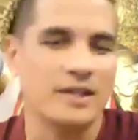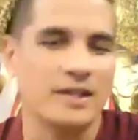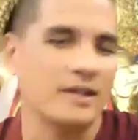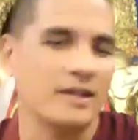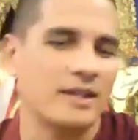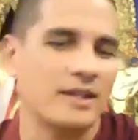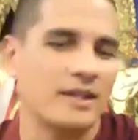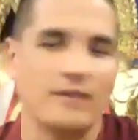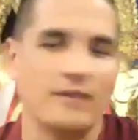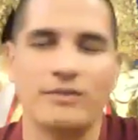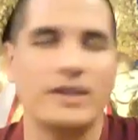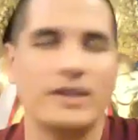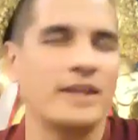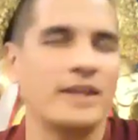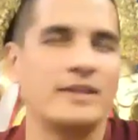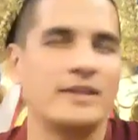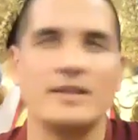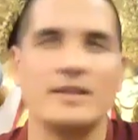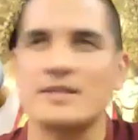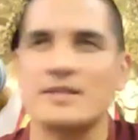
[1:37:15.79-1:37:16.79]
okay,
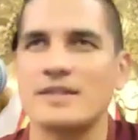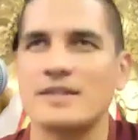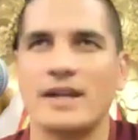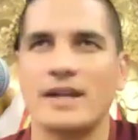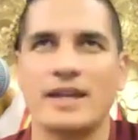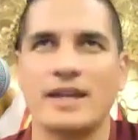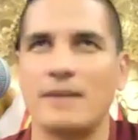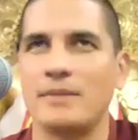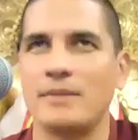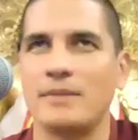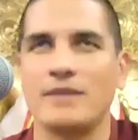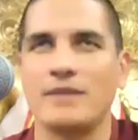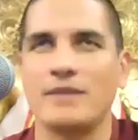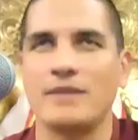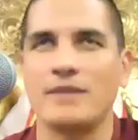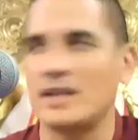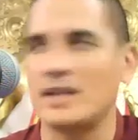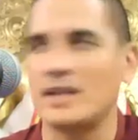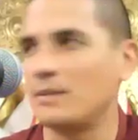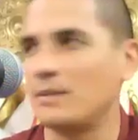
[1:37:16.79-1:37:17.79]
forget this. I can't benefit
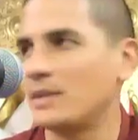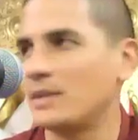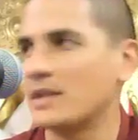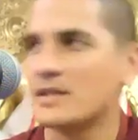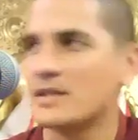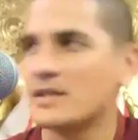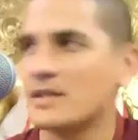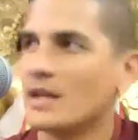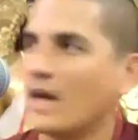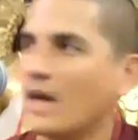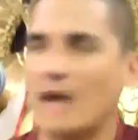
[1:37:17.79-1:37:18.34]
sentient beings.